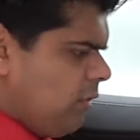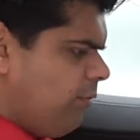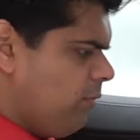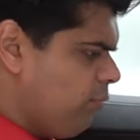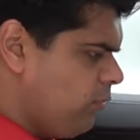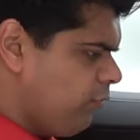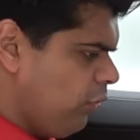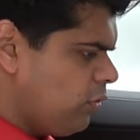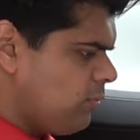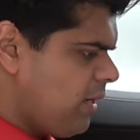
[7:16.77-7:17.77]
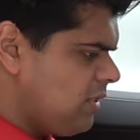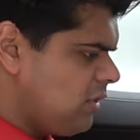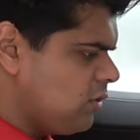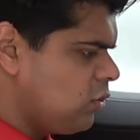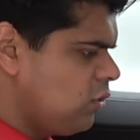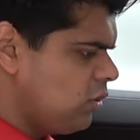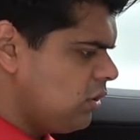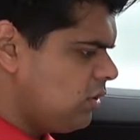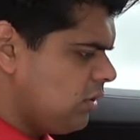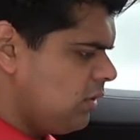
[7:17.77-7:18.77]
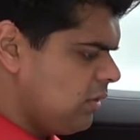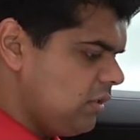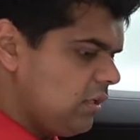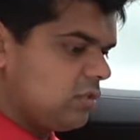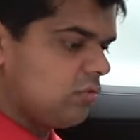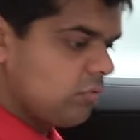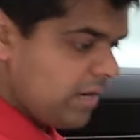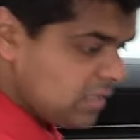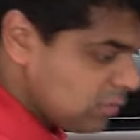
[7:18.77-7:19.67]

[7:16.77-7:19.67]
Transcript: the floor space is good. It's great.